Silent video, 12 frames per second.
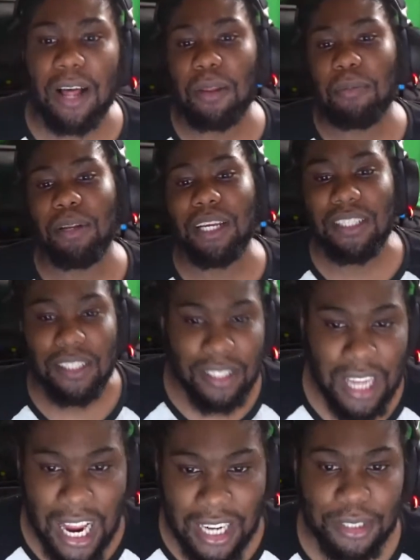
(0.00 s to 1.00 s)
out the place
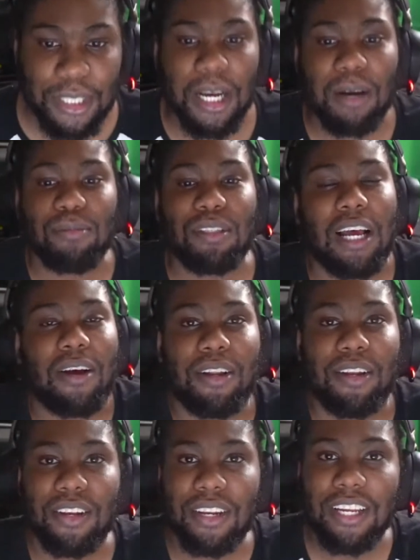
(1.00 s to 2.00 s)
and actually comes out
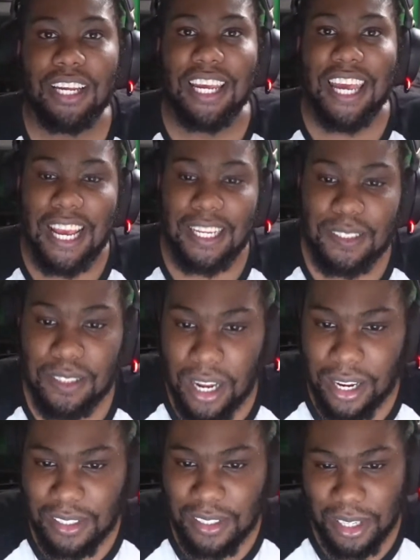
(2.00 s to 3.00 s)
and
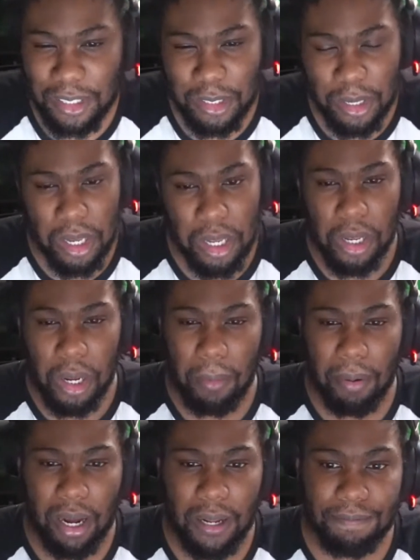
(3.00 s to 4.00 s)
excites us.
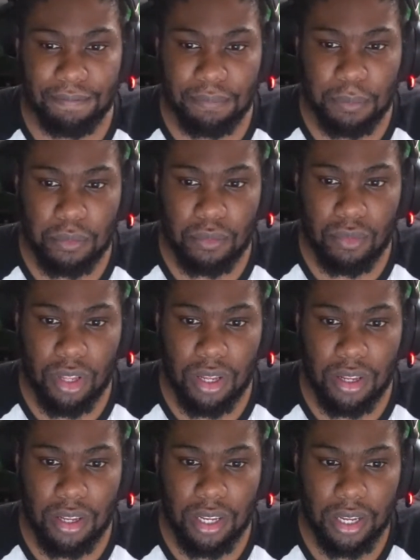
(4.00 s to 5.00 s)
But
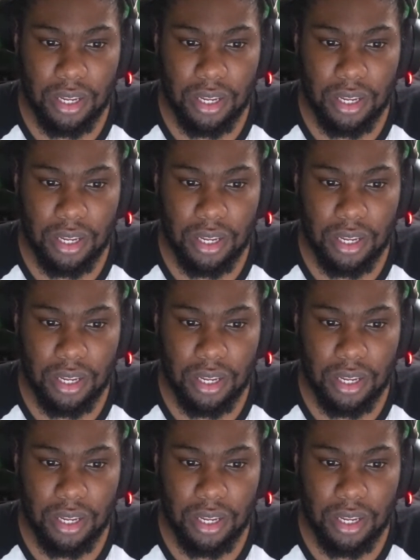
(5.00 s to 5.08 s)
I